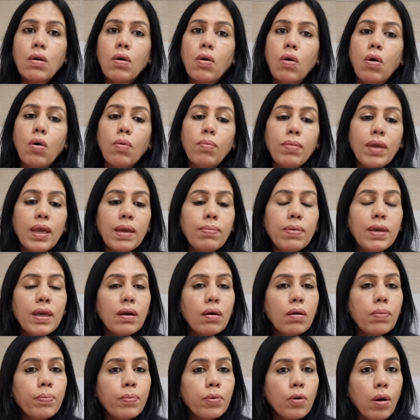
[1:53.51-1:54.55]
or maybe
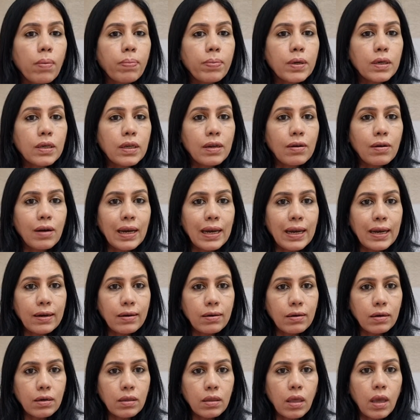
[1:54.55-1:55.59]
a property
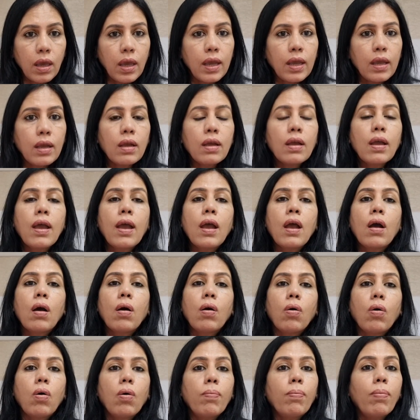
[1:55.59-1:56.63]
related thing,
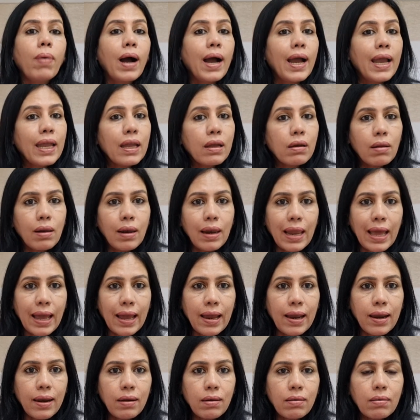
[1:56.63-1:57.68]
or buying a
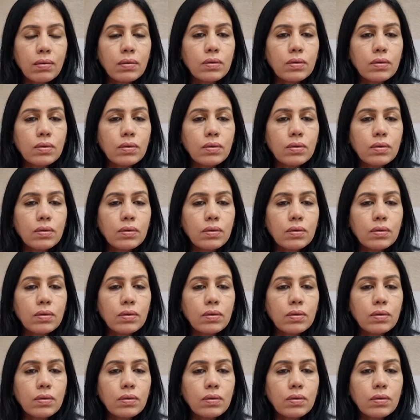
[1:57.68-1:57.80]
land.